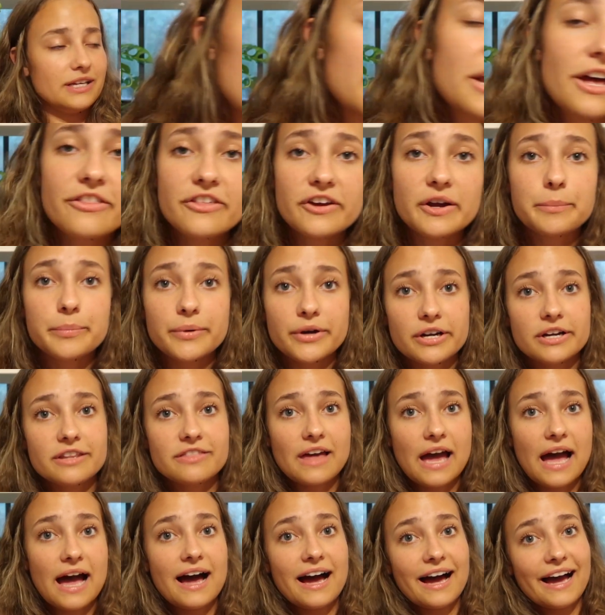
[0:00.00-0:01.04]
Another book
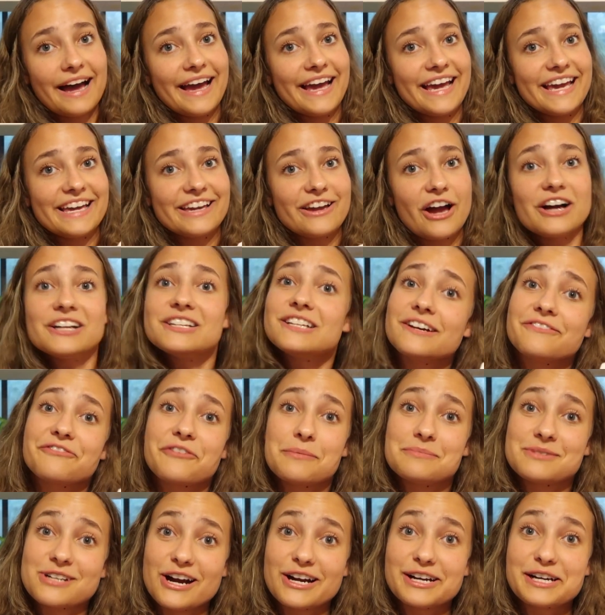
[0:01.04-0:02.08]
that I got up
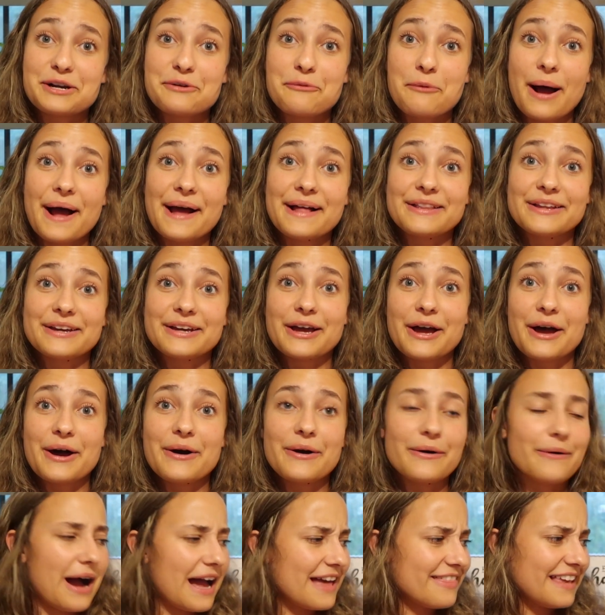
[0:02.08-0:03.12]
from Target a while
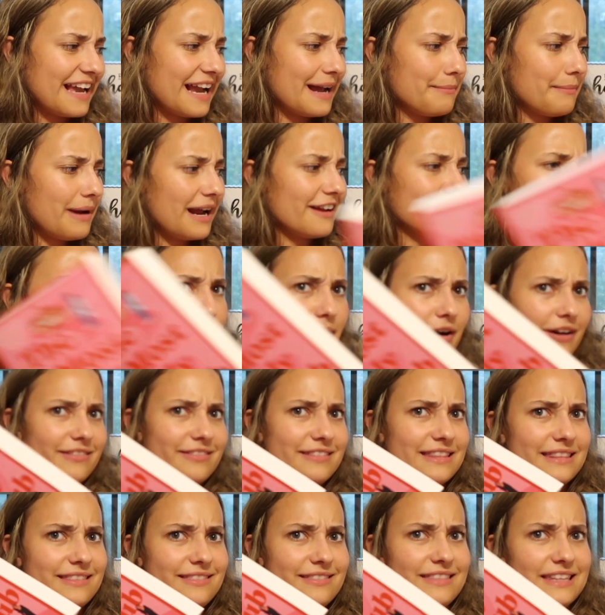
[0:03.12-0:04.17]
ago, I think I might have
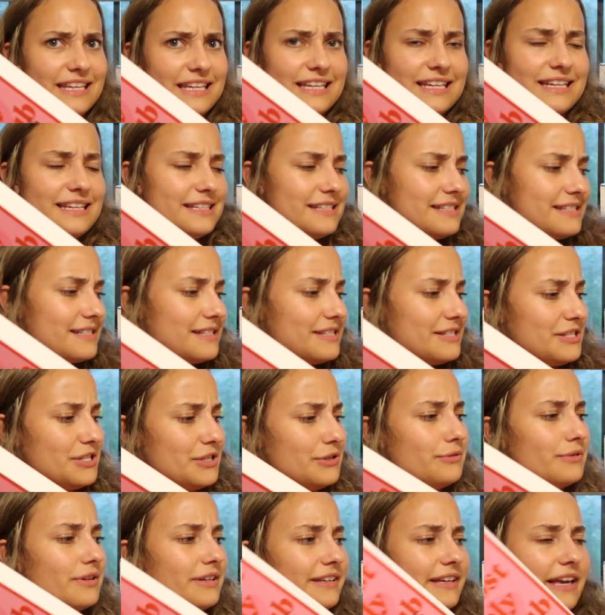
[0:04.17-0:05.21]
bought these
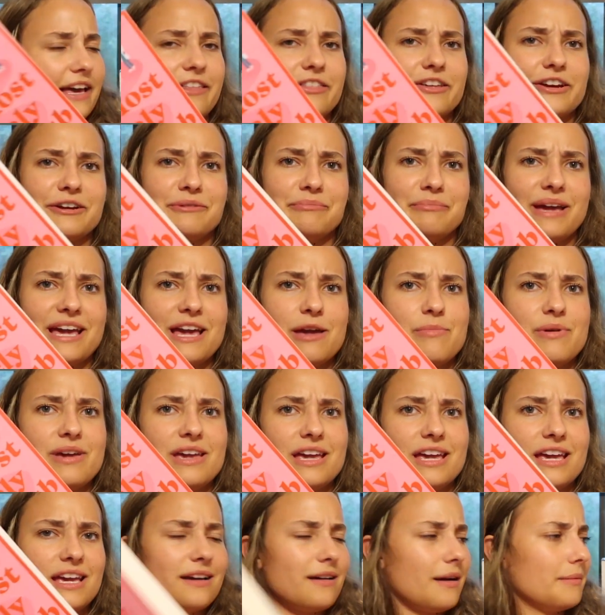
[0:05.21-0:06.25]
two together
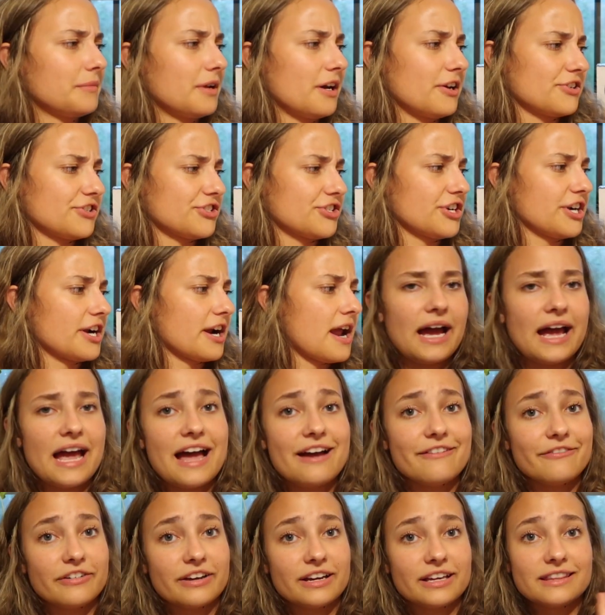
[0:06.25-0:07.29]
maybe, I'm not sure. I
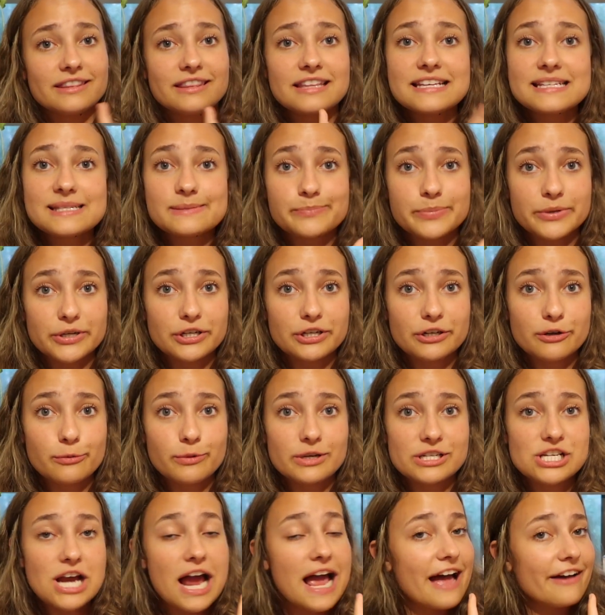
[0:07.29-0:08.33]
have this book,
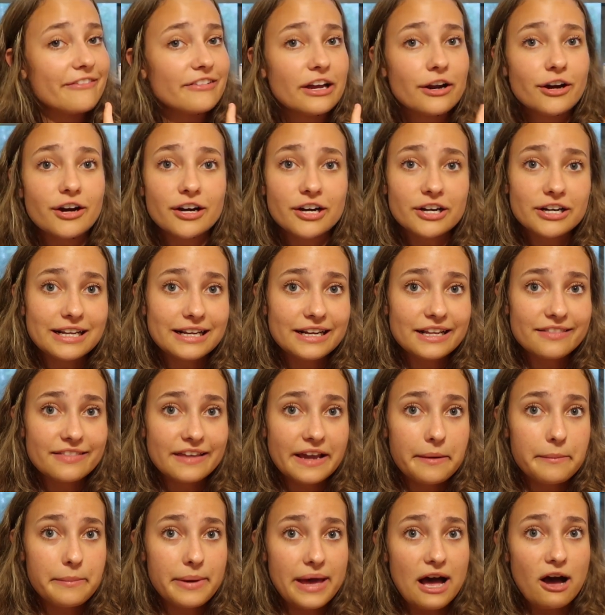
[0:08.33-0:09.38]
which I haven't heard
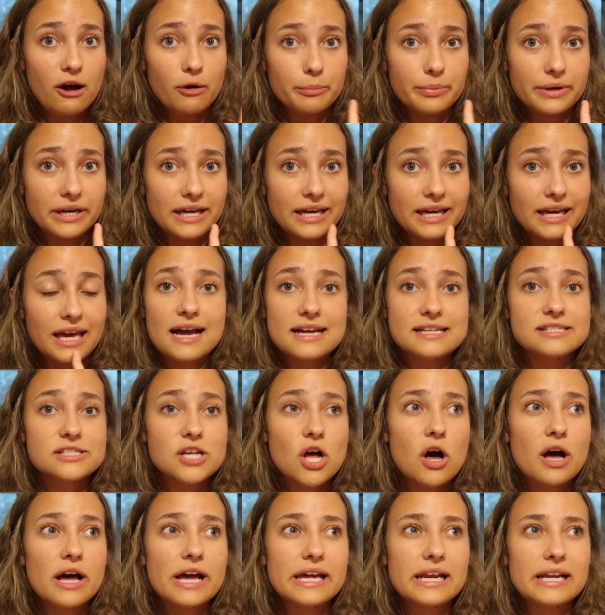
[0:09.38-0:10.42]
anything about, but I
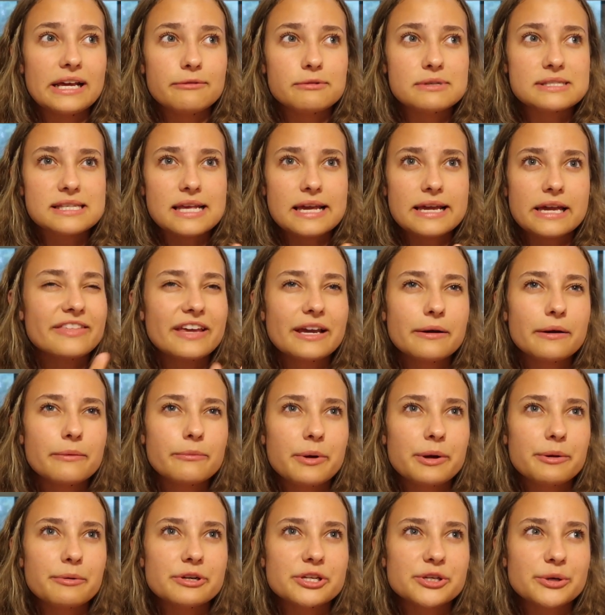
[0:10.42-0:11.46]
saw it and I was like, I think
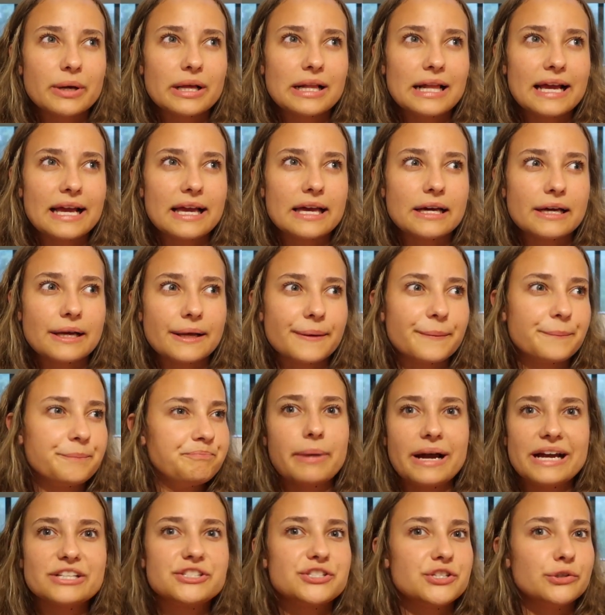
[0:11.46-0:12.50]
we were doing like a
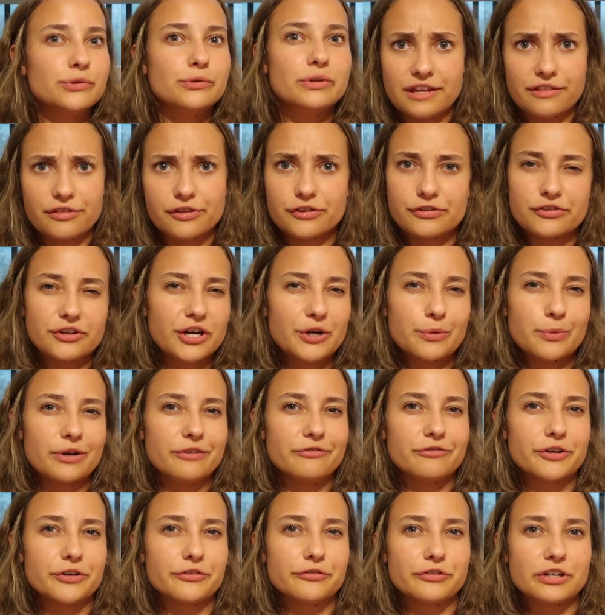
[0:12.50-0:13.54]
buy two get the third one
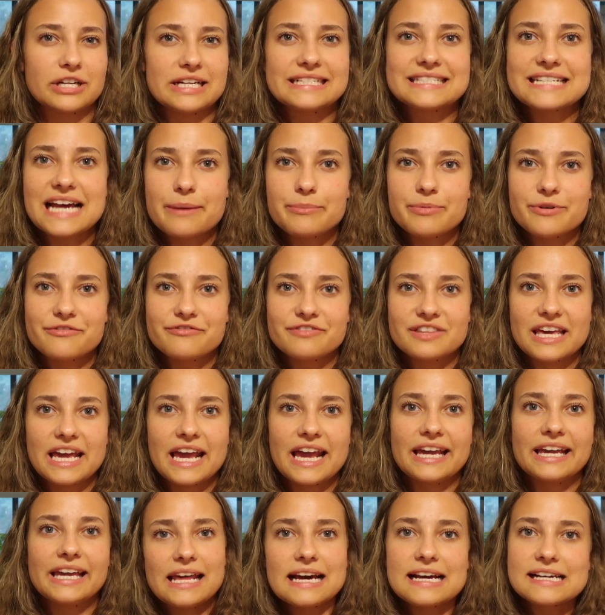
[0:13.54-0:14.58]
for free type of
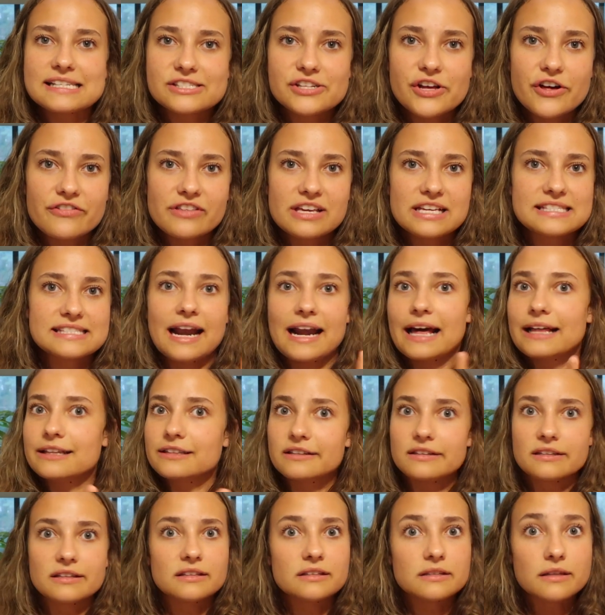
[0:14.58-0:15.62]
thing, and I saw this and I
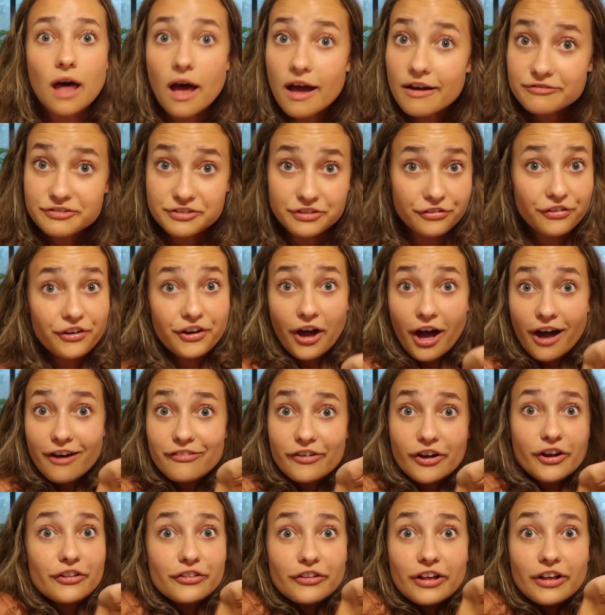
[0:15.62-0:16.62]
loved the cover.